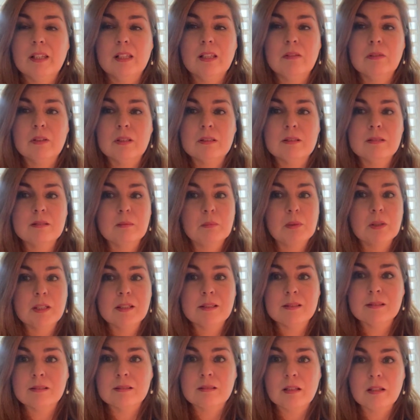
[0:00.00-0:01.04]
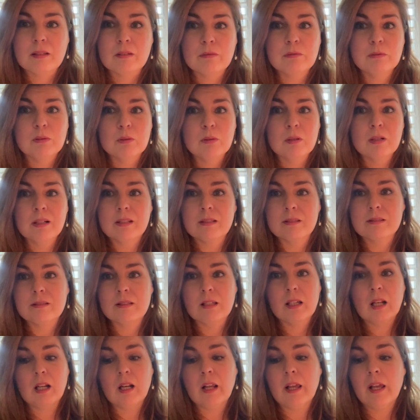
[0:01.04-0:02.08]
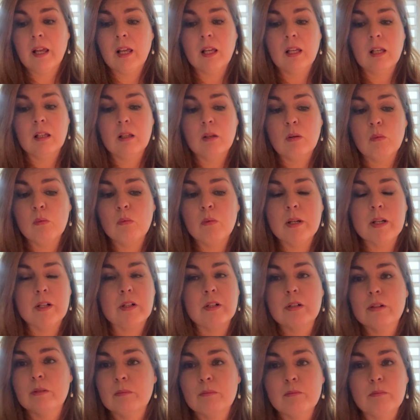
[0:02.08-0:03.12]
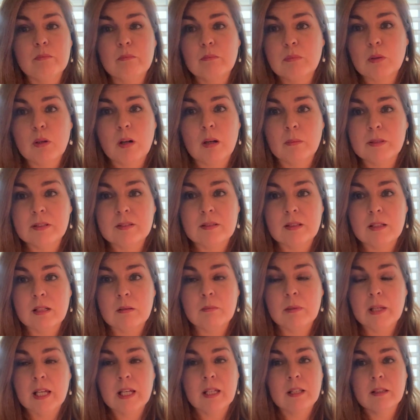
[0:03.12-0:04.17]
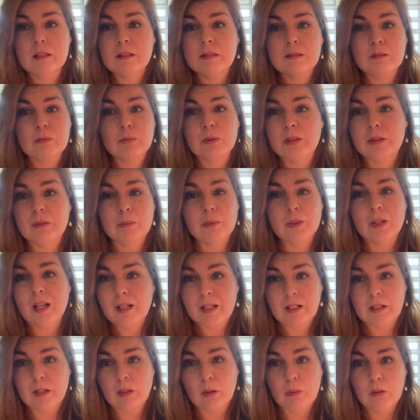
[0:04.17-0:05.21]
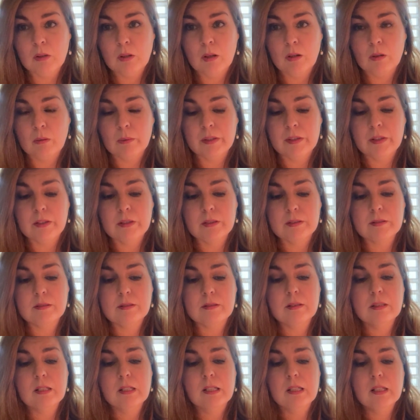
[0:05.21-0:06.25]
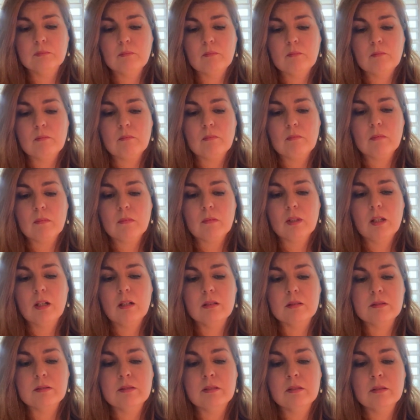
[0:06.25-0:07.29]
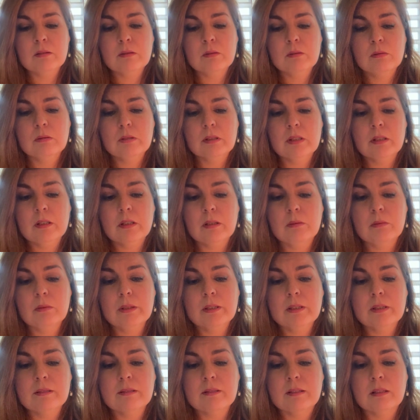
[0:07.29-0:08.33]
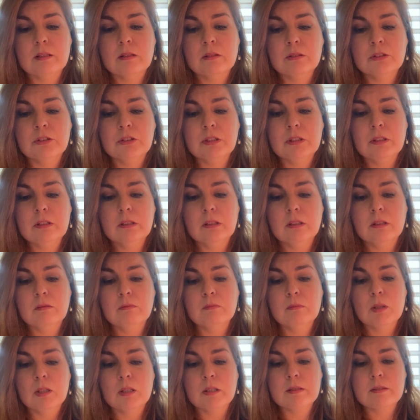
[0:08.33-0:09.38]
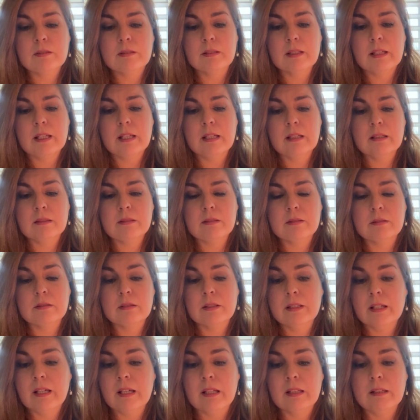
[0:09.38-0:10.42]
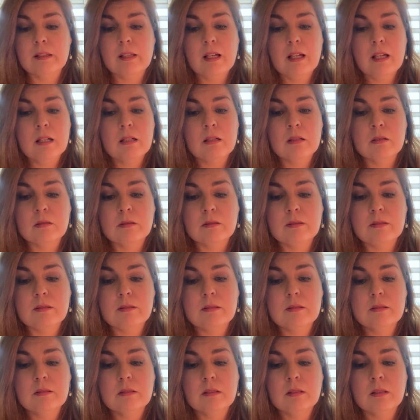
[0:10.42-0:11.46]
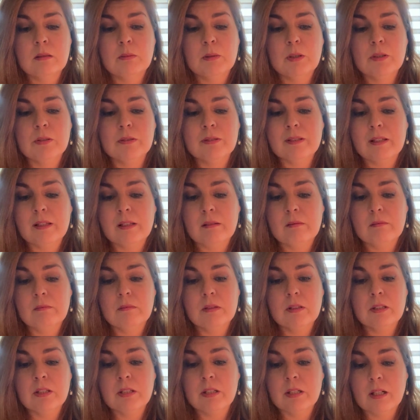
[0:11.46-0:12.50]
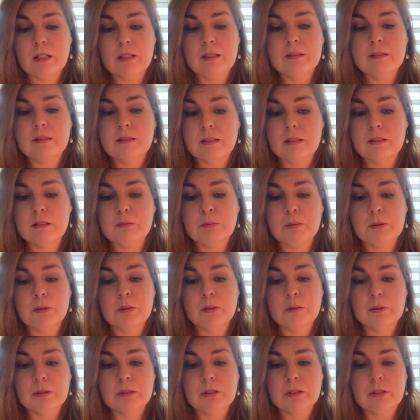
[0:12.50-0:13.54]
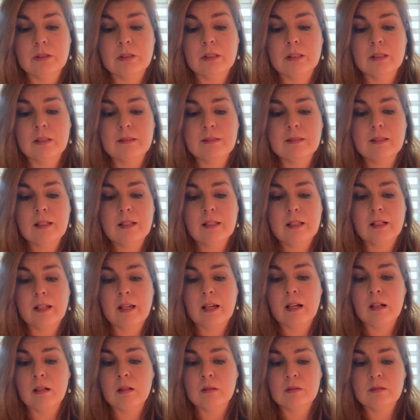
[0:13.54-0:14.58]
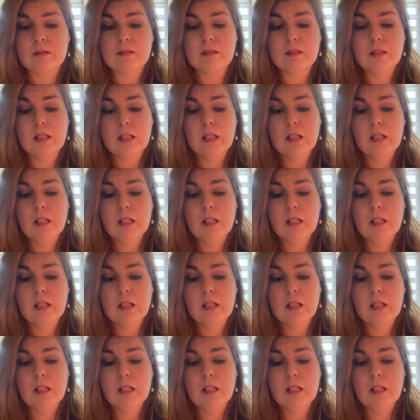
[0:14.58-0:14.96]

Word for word: even some places like Florida saying, hey, we're promising to ban this. We're, we're not going to go along with this. Also, you know, with this energy of Mars and Cancer in the eighth house, opposing the United States Pluto return in the second house,